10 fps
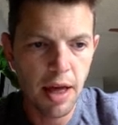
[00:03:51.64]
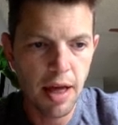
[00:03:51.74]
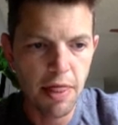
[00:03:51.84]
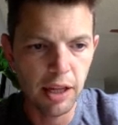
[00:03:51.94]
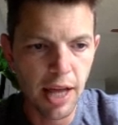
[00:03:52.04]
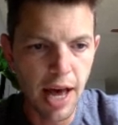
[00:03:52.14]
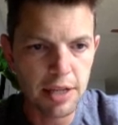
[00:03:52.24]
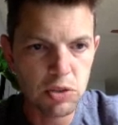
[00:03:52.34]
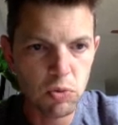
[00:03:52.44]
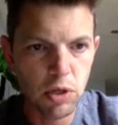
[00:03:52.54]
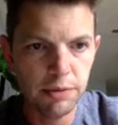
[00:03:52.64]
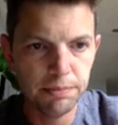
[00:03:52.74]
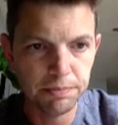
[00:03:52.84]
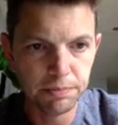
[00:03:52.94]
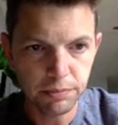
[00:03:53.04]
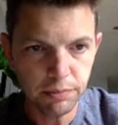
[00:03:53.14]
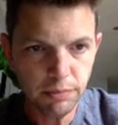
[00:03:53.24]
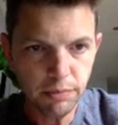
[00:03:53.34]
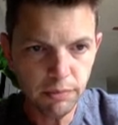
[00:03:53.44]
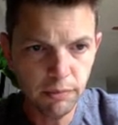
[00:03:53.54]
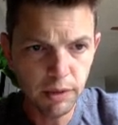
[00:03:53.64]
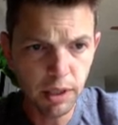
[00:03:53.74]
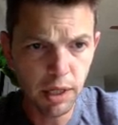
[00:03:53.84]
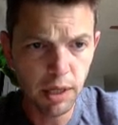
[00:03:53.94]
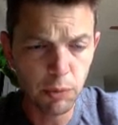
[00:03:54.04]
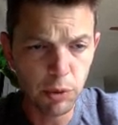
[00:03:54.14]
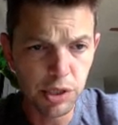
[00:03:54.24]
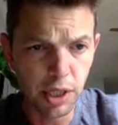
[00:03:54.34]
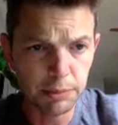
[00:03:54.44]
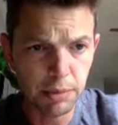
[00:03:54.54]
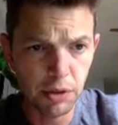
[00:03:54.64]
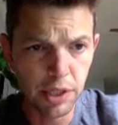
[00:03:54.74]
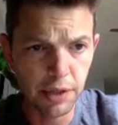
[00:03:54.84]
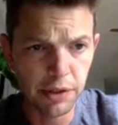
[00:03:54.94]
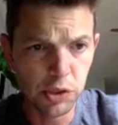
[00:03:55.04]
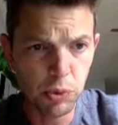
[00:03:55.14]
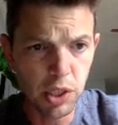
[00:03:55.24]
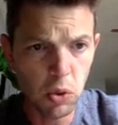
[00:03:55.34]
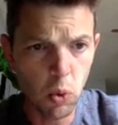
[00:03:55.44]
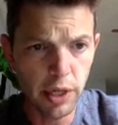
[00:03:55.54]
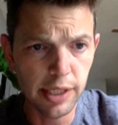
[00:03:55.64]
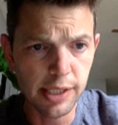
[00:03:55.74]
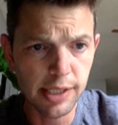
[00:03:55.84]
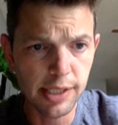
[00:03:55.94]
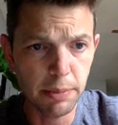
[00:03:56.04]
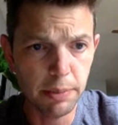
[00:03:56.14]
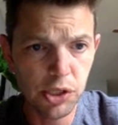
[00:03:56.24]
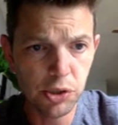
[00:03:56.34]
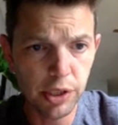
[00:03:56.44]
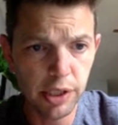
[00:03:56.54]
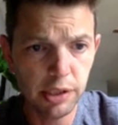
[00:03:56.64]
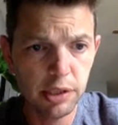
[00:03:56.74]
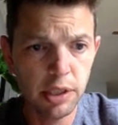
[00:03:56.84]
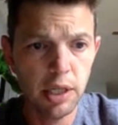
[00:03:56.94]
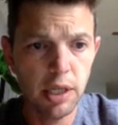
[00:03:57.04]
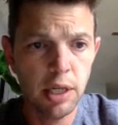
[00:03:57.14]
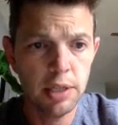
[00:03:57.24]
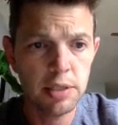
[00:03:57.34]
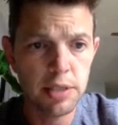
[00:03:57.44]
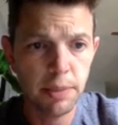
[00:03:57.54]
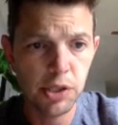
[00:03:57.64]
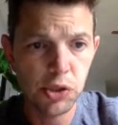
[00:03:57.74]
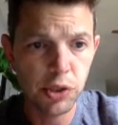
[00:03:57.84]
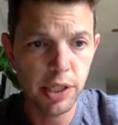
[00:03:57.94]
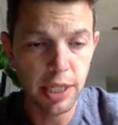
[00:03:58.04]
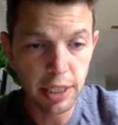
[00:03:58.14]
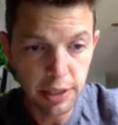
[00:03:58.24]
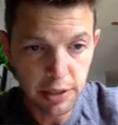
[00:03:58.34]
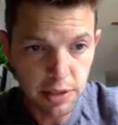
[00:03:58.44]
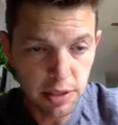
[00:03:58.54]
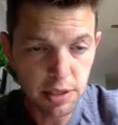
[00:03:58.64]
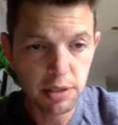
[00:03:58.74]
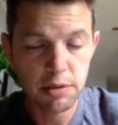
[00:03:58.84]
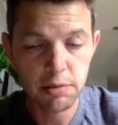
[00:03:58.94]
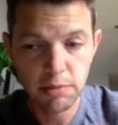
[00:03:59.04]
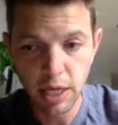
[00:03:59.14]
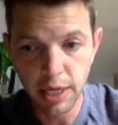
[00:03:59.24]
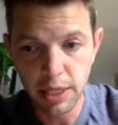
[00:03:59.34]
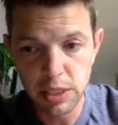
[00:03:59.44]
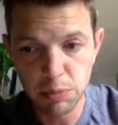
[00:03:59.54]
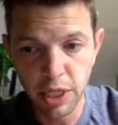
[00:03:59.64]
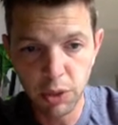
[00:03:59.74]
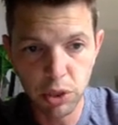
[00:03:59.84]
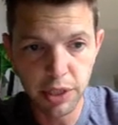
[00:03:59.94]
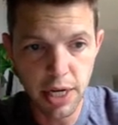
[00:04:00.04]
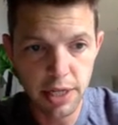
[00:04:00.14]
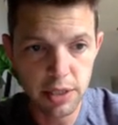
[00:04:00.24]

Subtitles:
The last one, we talked about that this week. What is symmetry? Symmetry is, okay, explain what that is